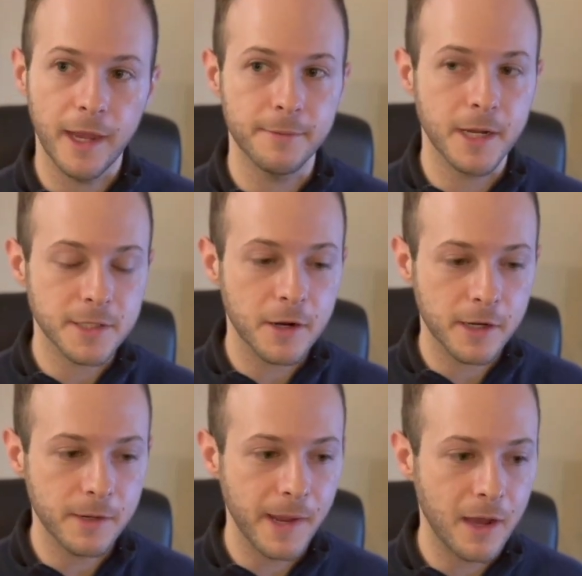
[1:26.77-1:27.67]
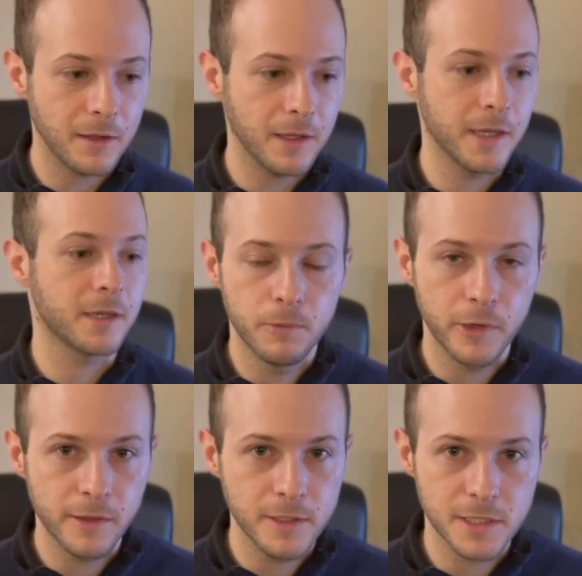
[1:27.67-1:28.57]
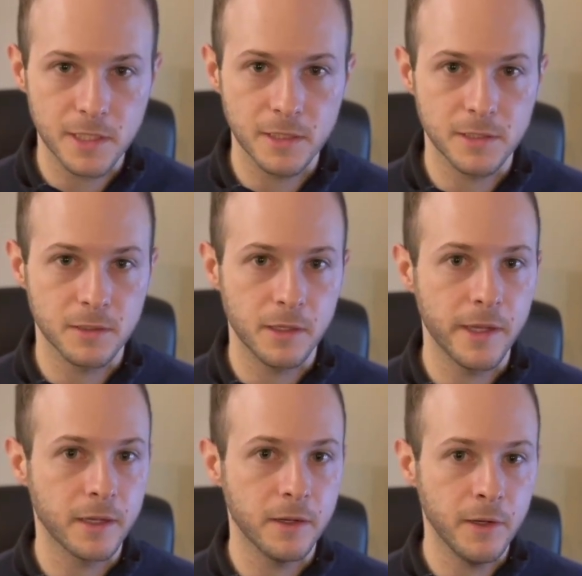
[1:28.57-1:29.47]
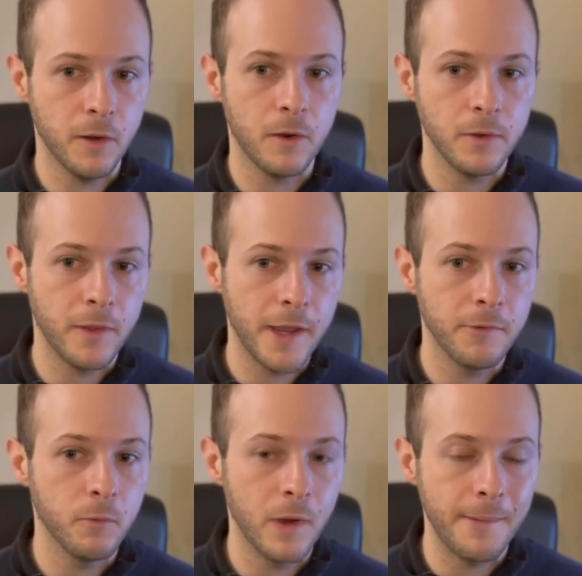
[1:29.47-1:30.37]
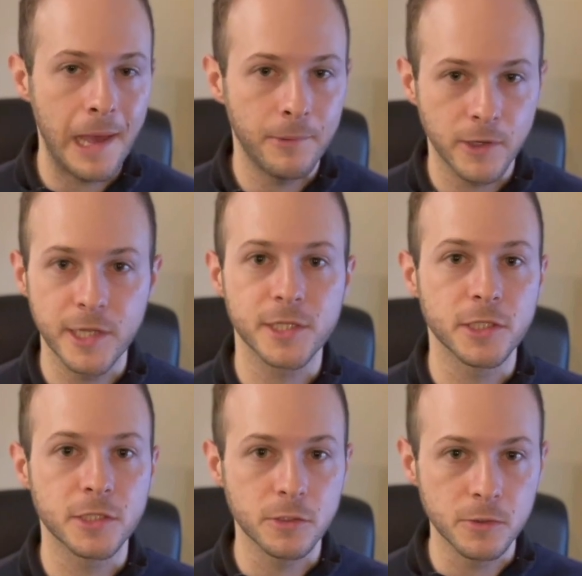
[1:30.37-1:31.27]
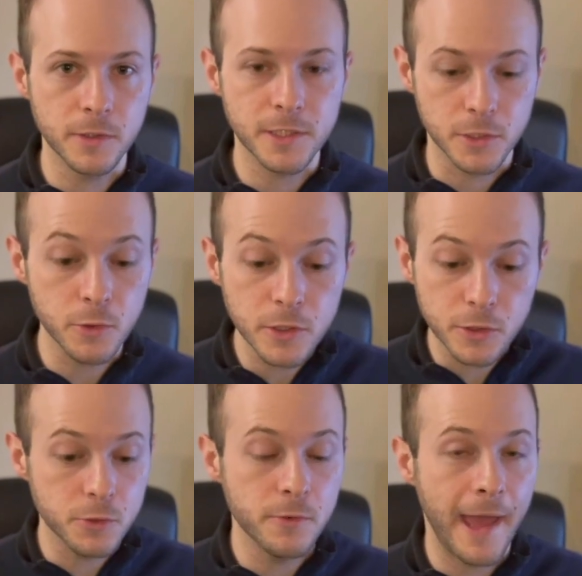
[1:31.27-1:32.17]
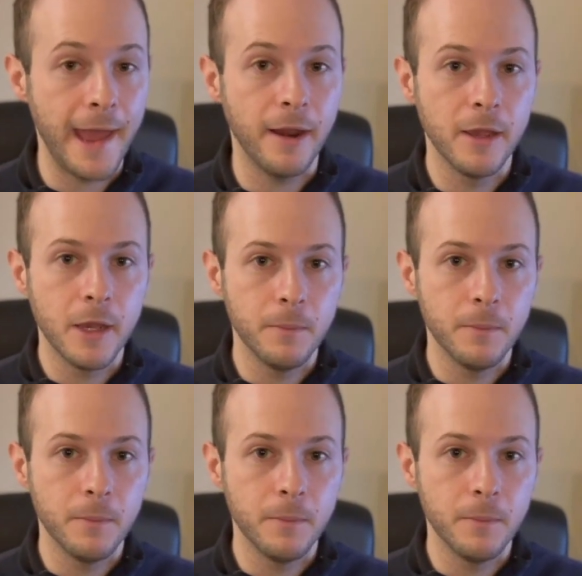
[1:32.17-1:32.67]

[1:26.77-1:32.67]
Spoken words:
And I'm not talking about like putting these things on like an online web application to-do list. You can do that.